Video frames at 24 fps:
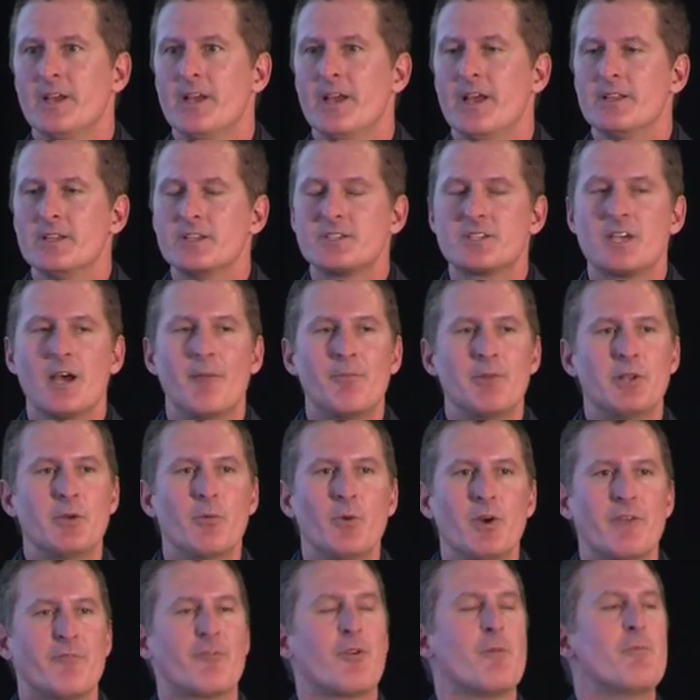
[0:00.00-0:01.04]
And this company
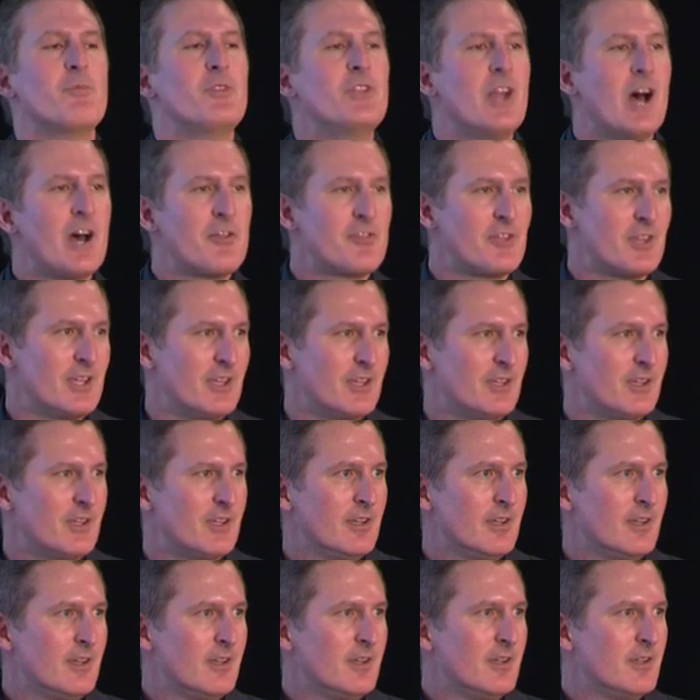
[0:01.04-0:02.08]
went from nothing
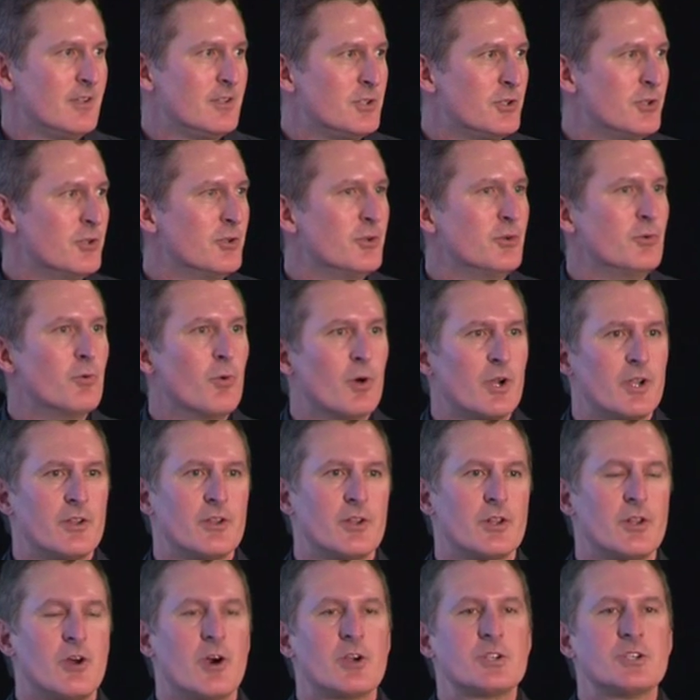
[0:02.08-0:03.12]
to one of
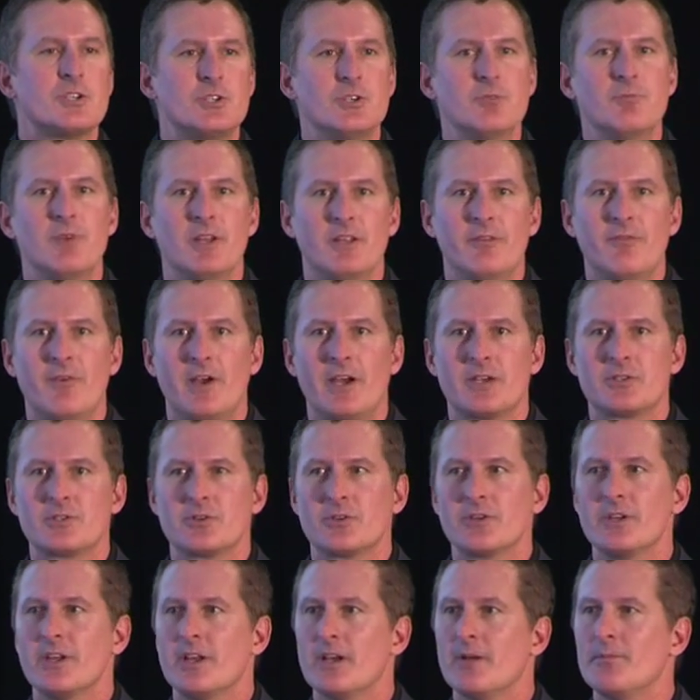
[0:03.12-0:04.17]
the largest shoe
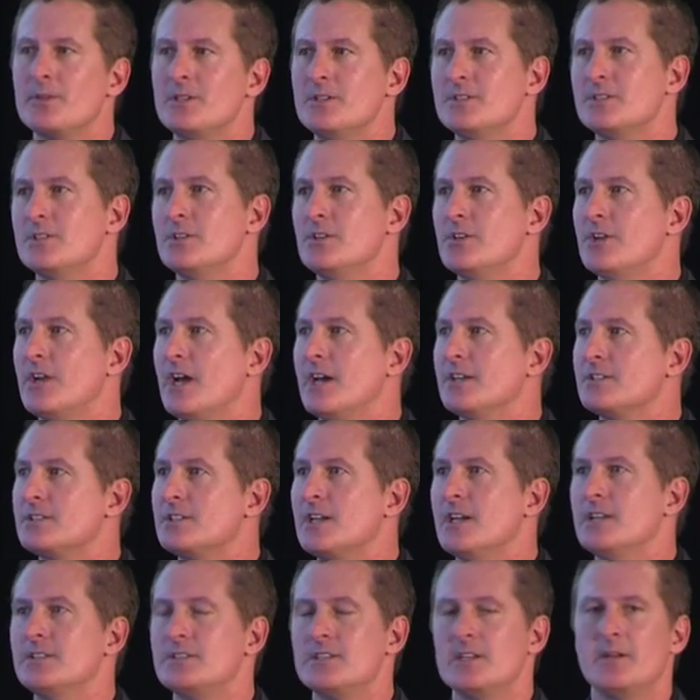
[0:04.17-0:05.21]
manufacturing companies in the United
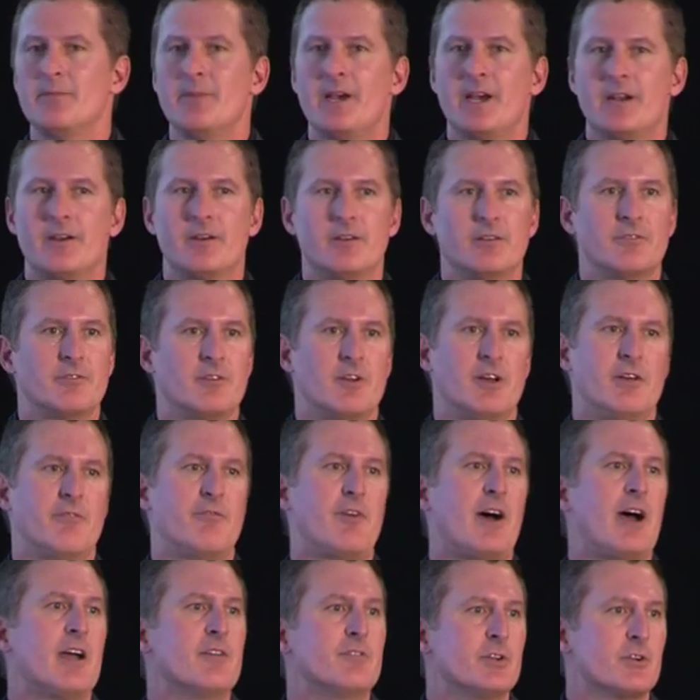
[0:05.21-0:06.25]
States in a matter of
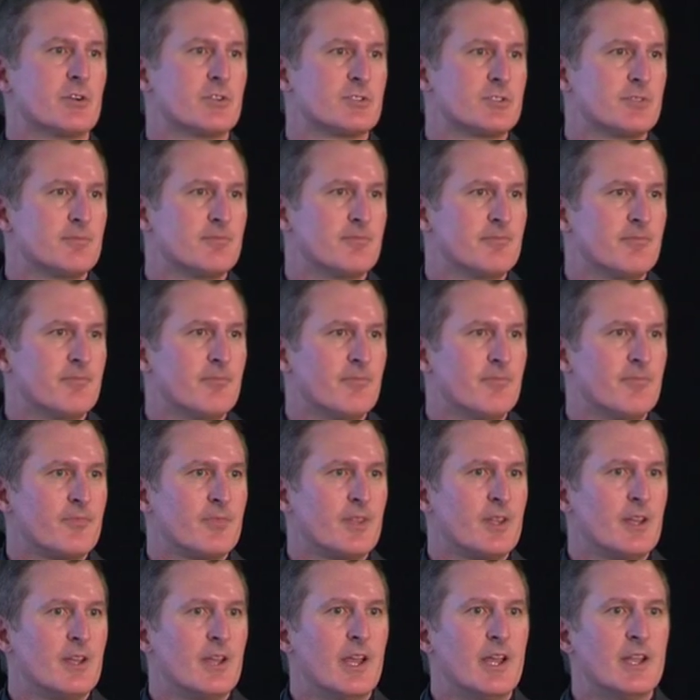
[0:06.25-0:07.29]
5 years.
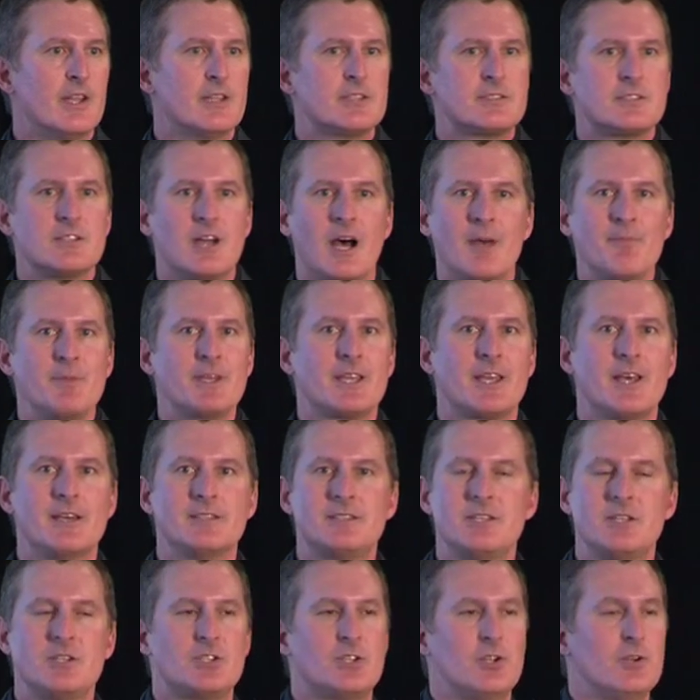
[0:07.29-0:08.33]
And it's not because
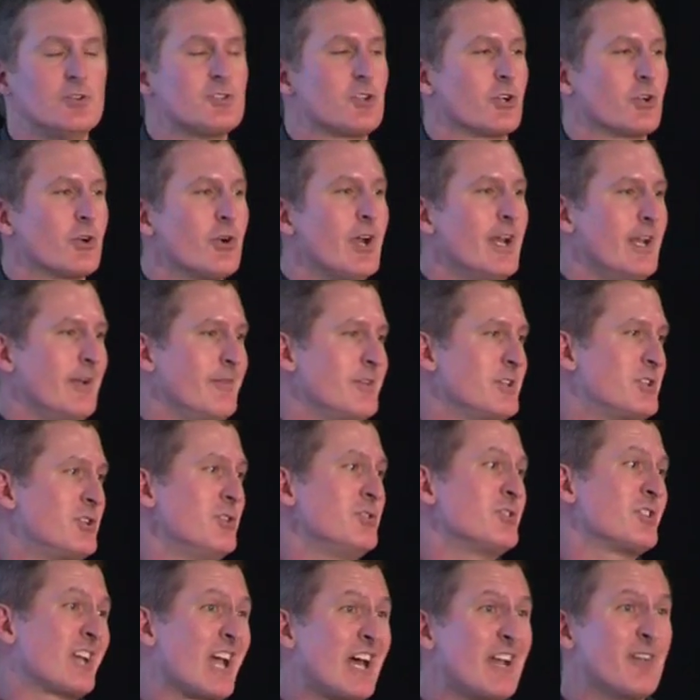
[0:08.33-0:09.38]
his shoes are great. I mean, his
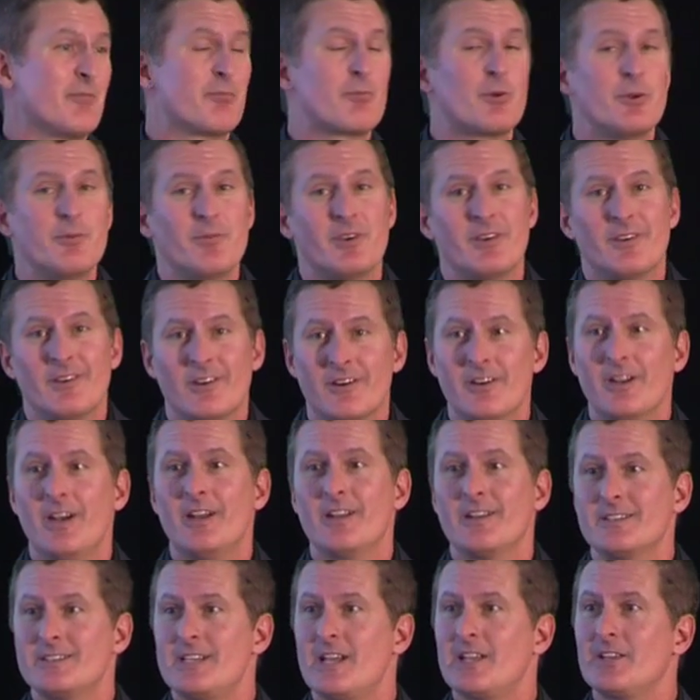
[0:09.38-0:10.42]
shoes are kind of are not
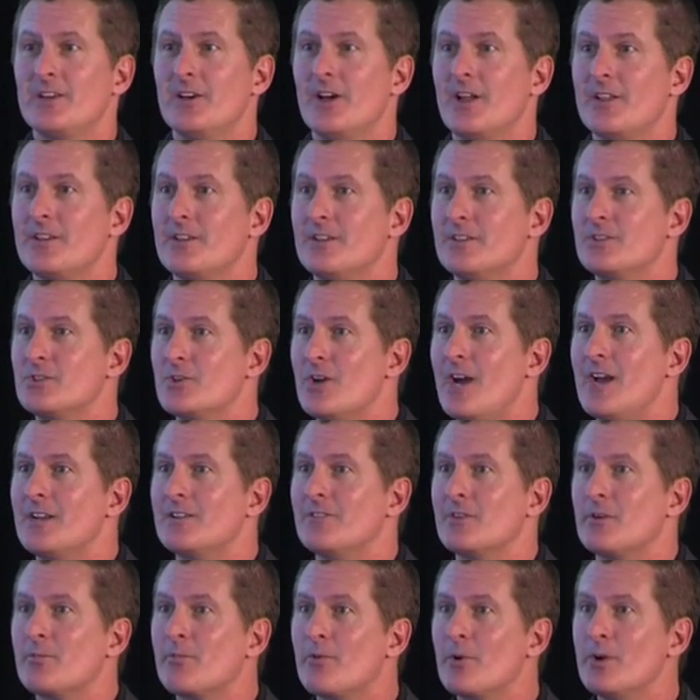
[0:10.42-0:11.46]
exactly all
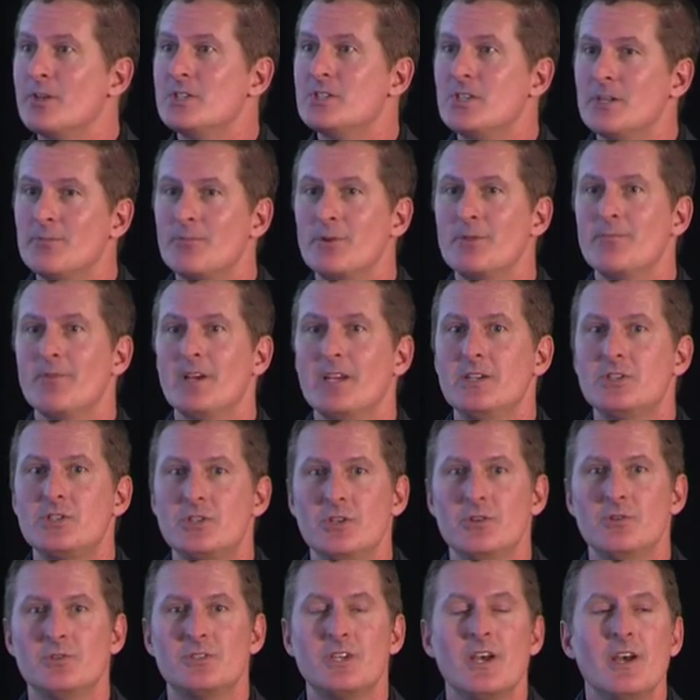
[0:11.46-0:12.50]
attractive. They're pretty cheaply made
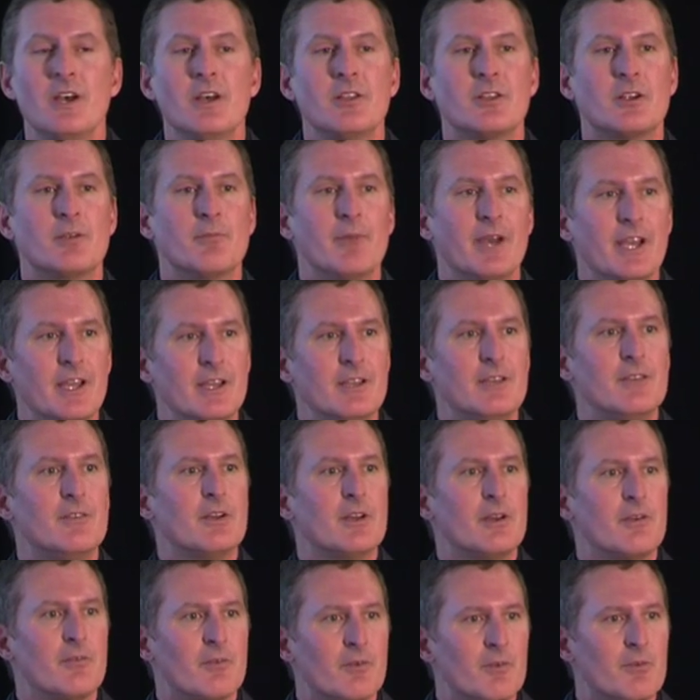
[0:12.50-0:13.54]
shoes. They're
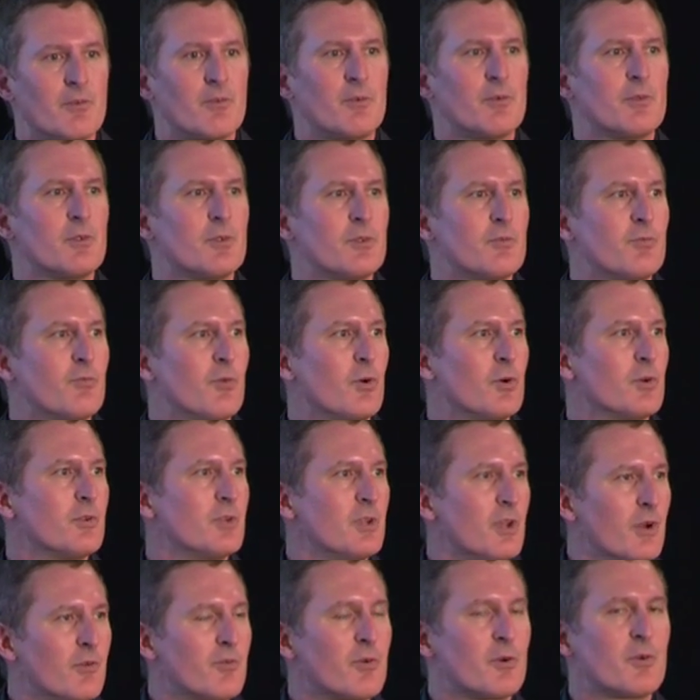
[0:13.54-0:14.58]
made
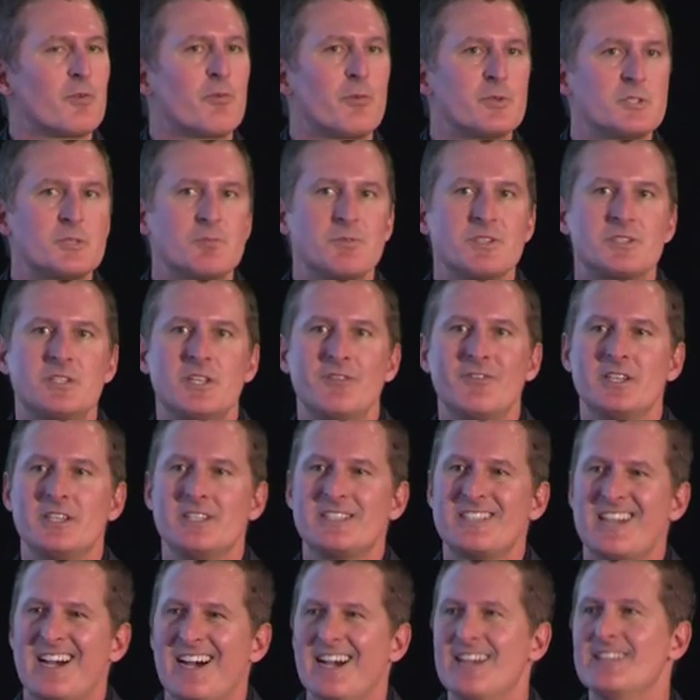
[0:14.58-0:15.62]
for specific
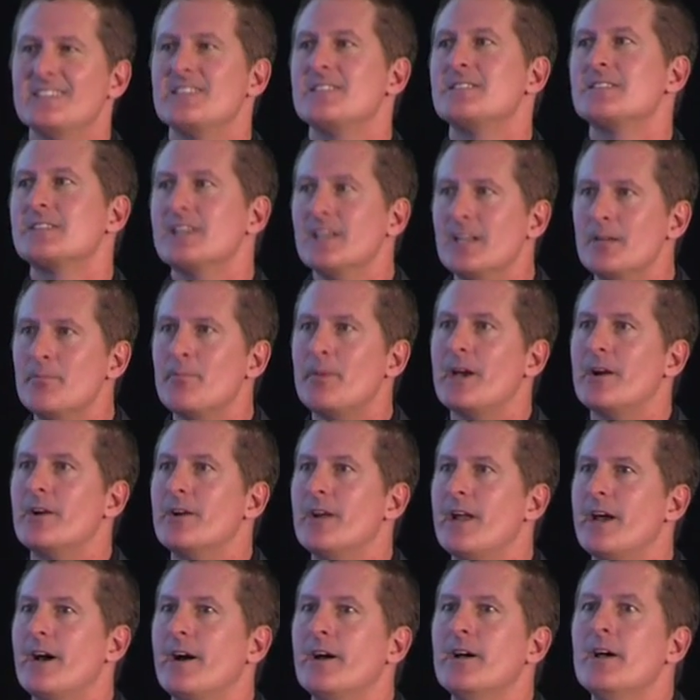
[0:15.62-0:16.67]
designs. It's getting better
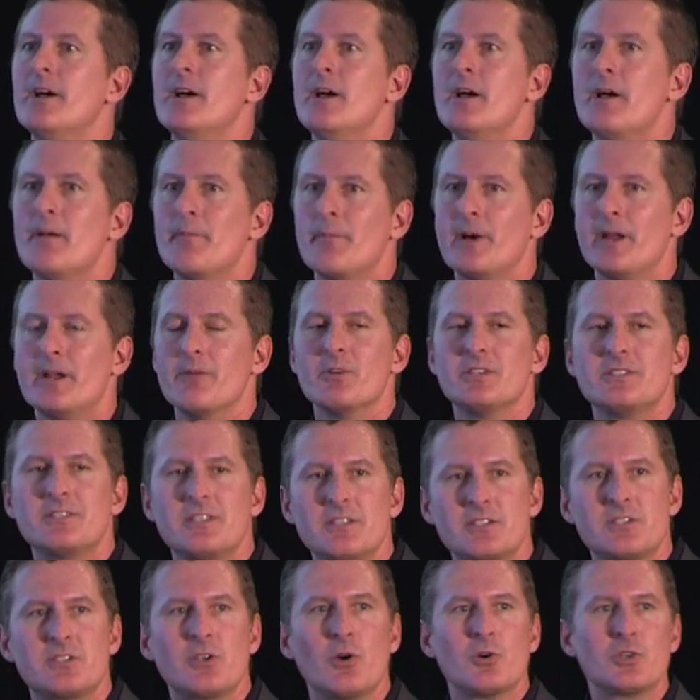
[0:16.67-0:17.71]
now. But it was
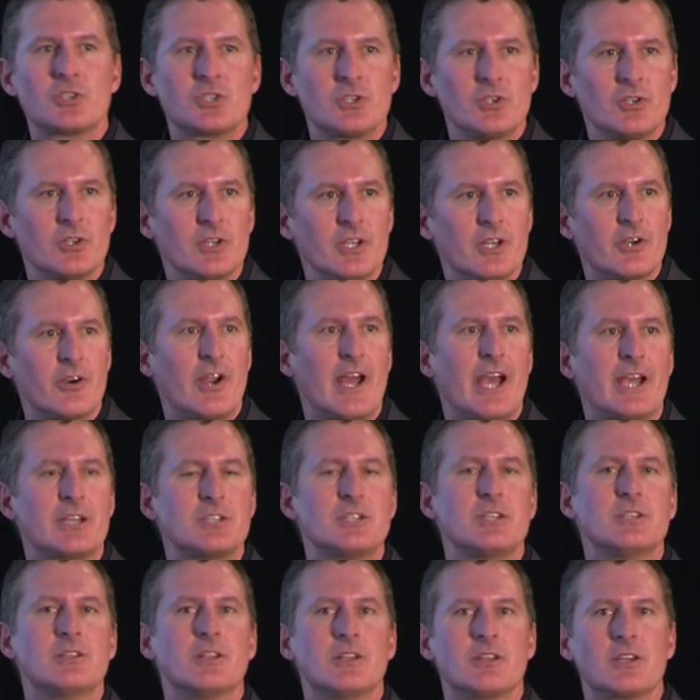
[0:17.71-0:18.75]
the social
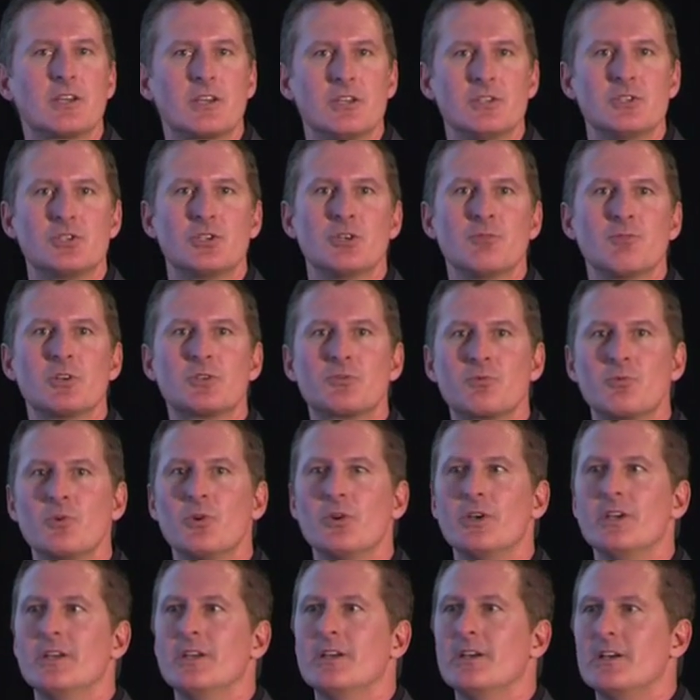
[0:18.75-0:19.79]
interaction that the consumers
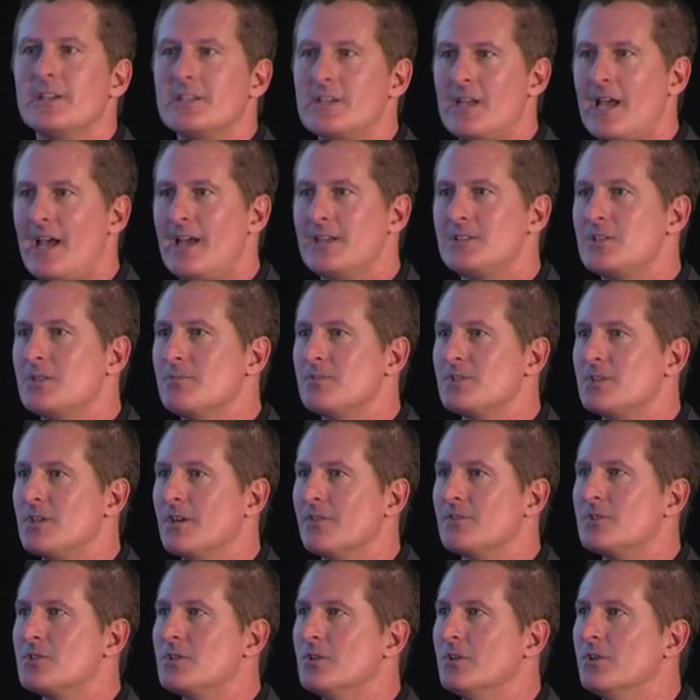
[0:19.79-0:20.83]
really attached
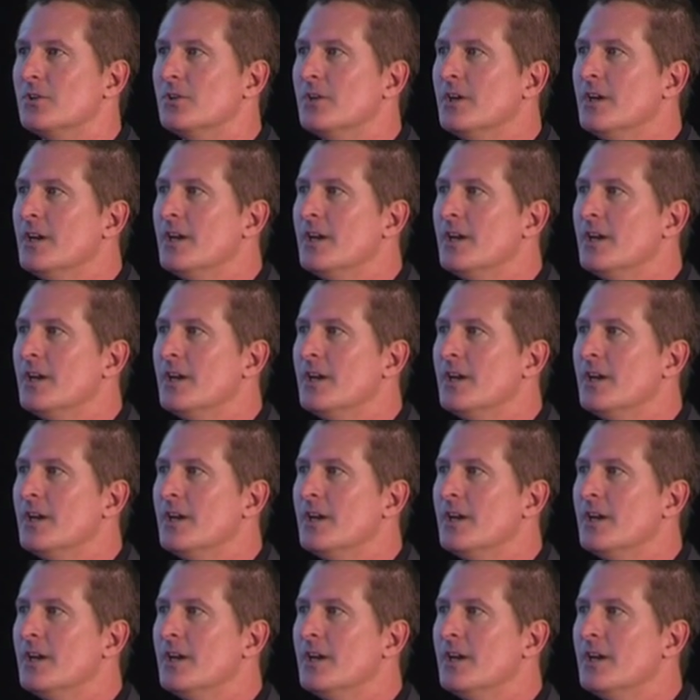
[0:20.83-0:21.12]
themselves to.